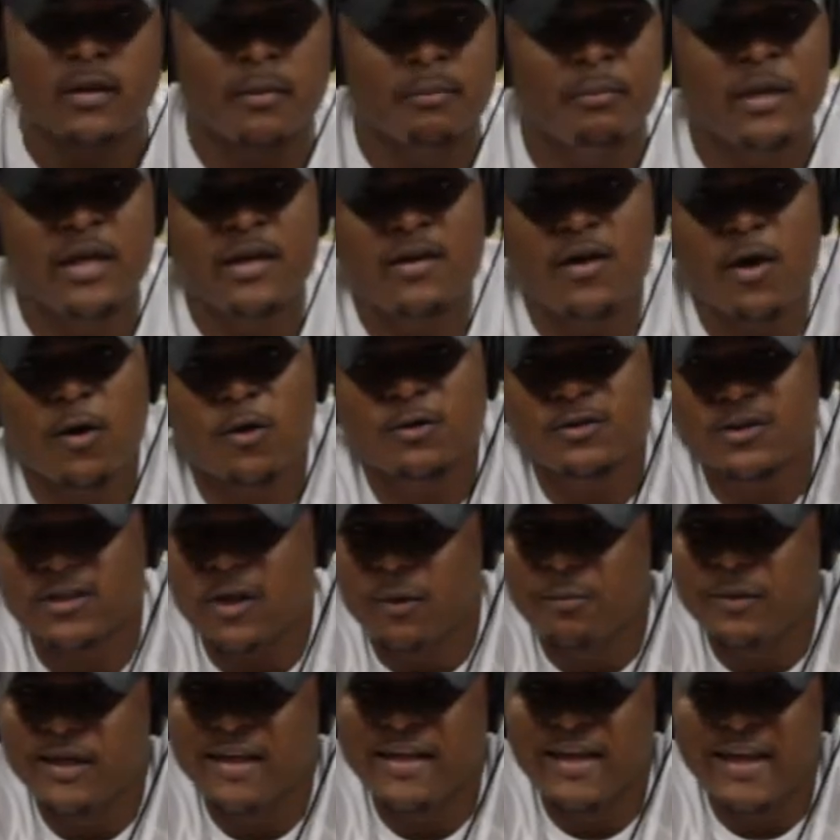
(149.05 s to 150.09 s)
Migos,
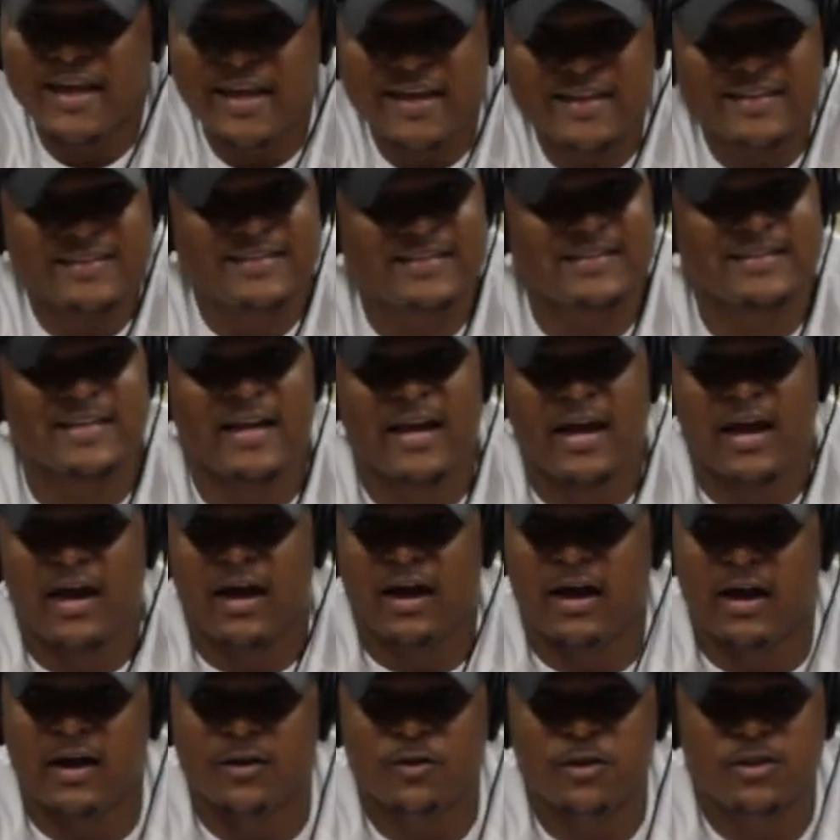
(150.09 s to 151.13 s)
so many hits.
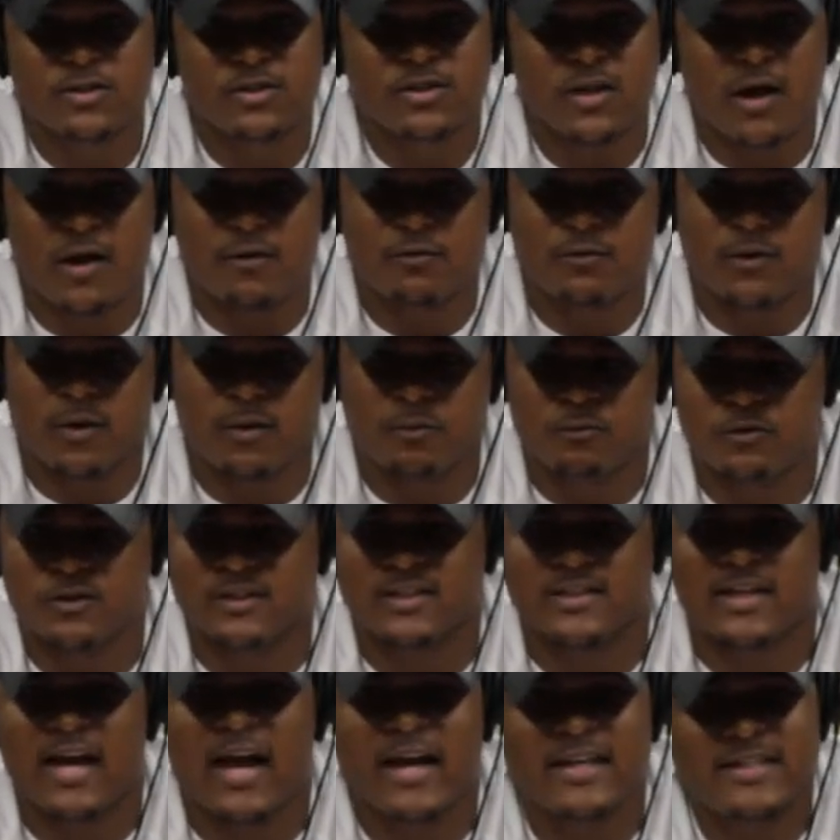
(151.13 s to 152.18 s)
You start from
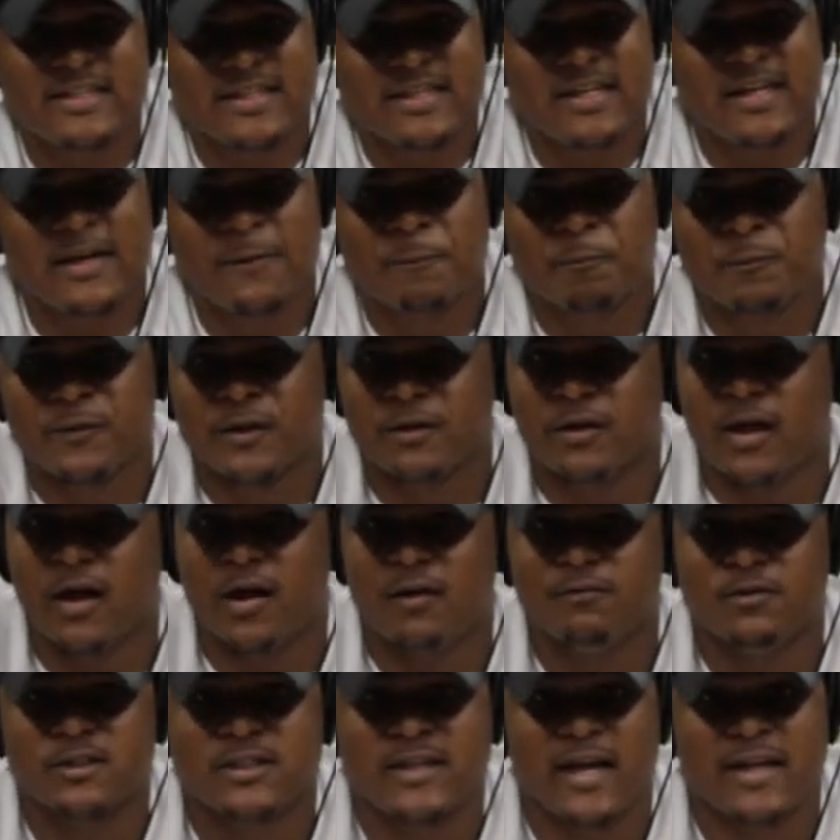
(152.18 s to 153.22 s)
Versace,
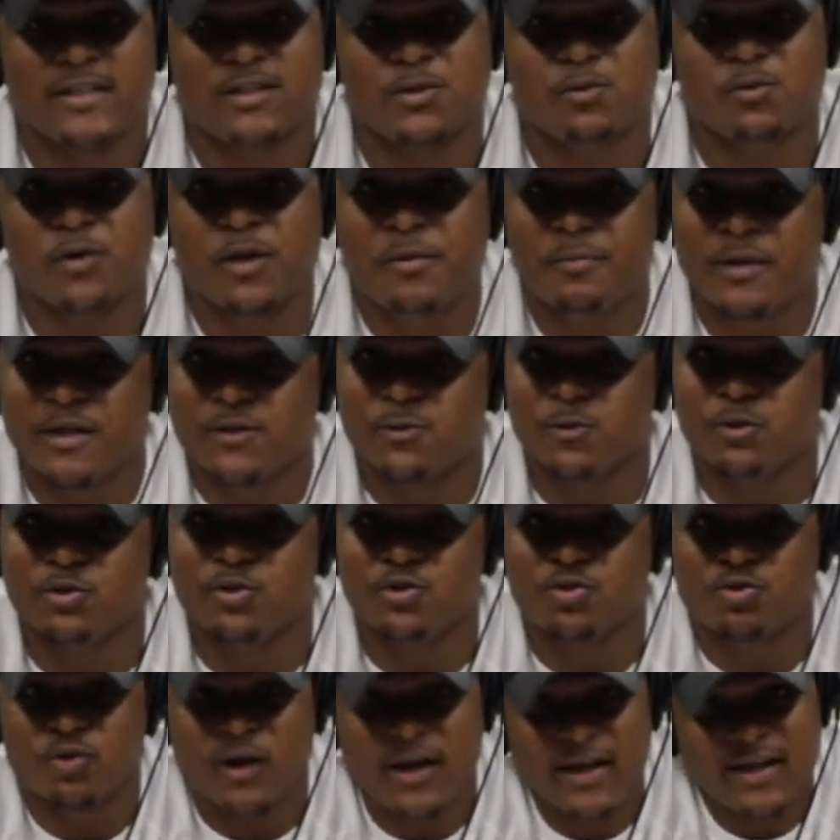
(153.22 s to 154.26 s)
Versace remix with
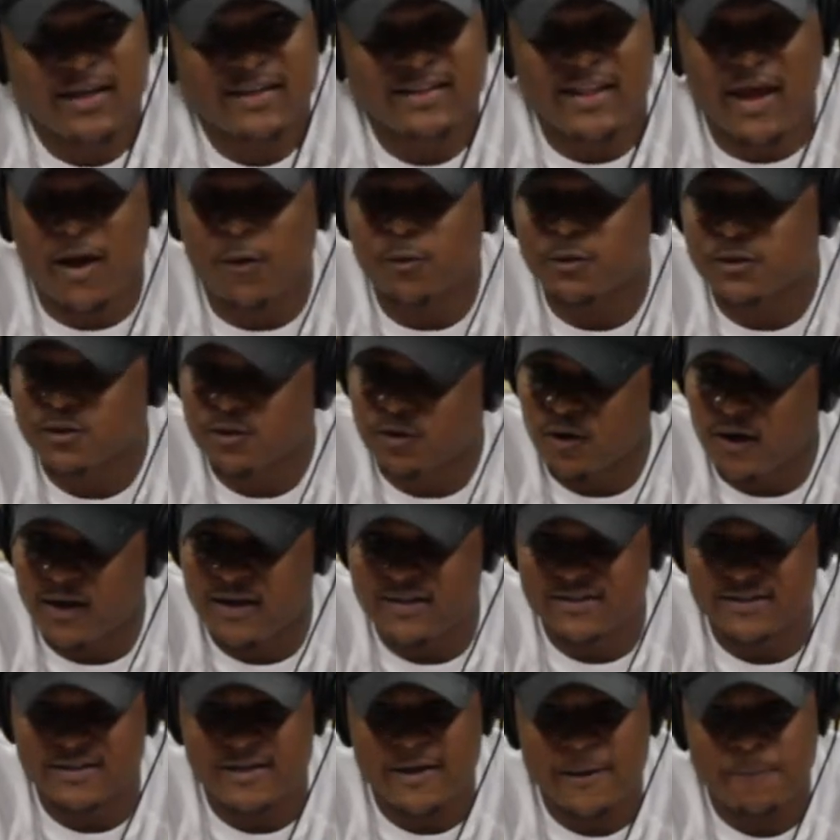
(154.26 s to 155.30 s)
Drake. That was
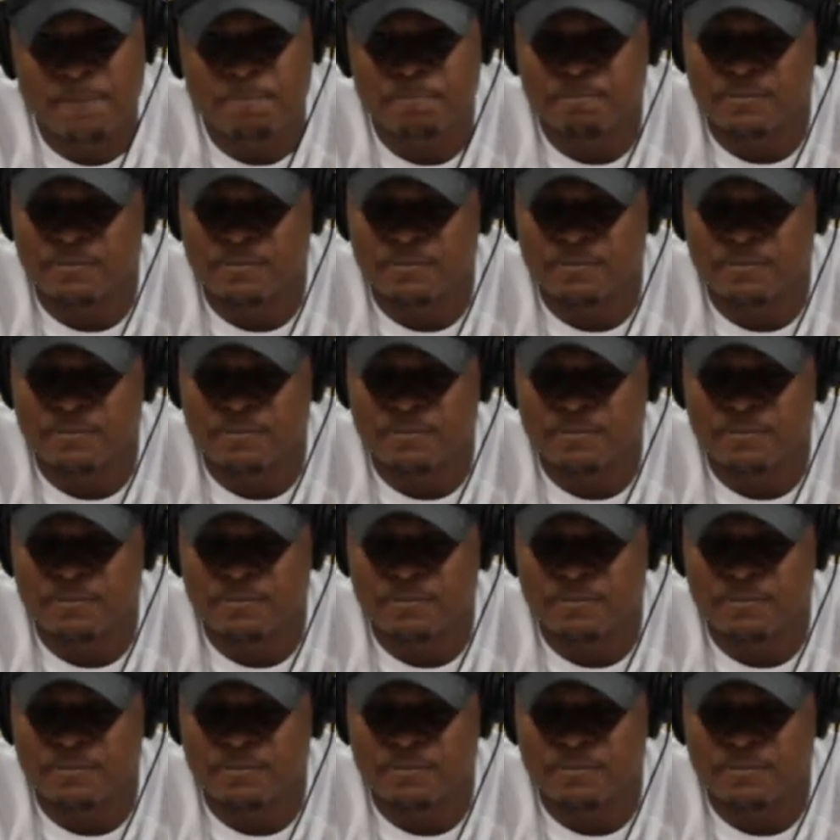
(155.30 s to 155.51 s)
crazy.